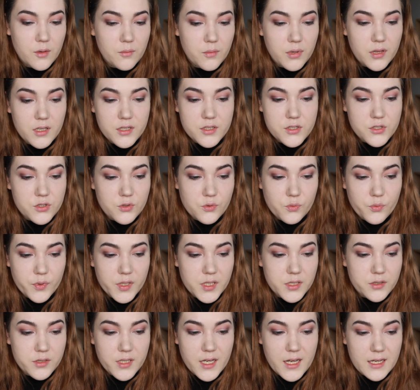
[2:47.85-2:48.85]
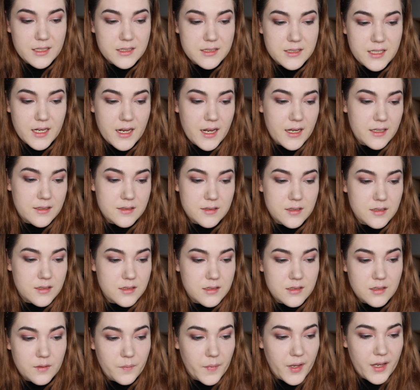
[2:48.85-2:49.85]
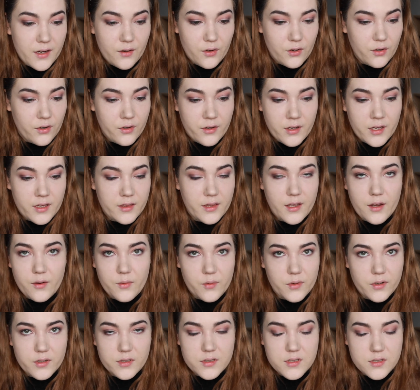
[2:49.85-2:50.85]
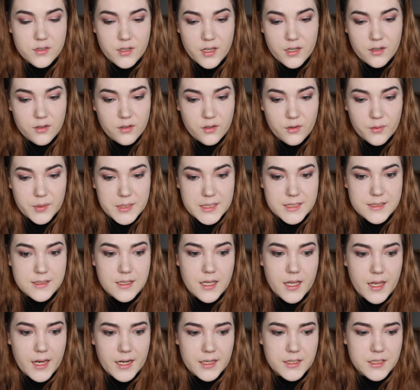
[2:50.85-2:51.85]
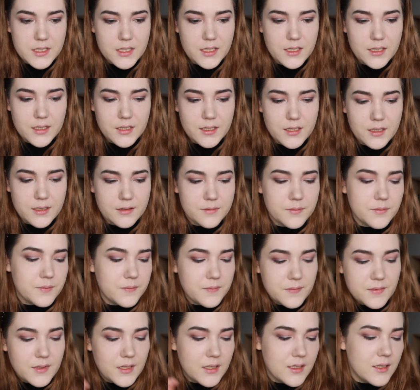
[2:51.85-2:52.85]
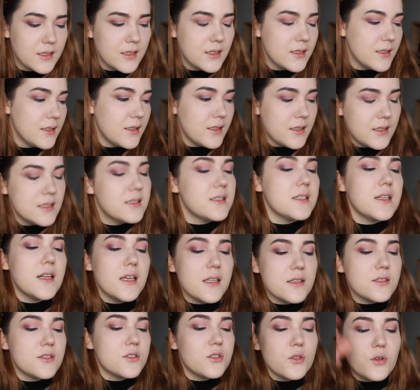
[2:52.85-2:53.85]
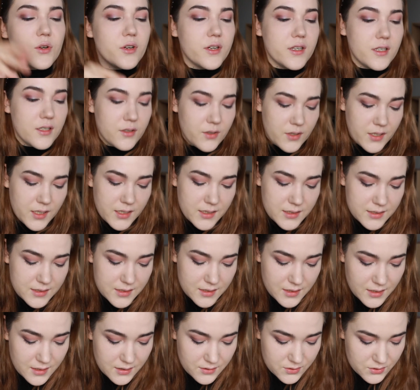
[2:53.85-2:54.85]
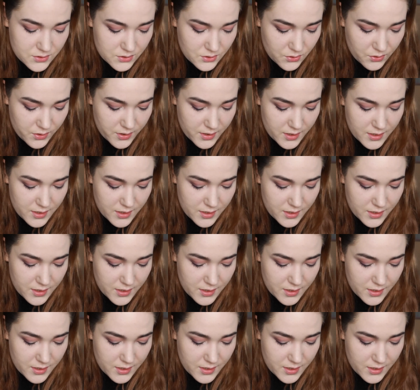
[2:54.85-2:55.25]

Plus your weird ass tax system. I don't know how that works. So I don't know what it's actually gonna. It's another story. It's another story.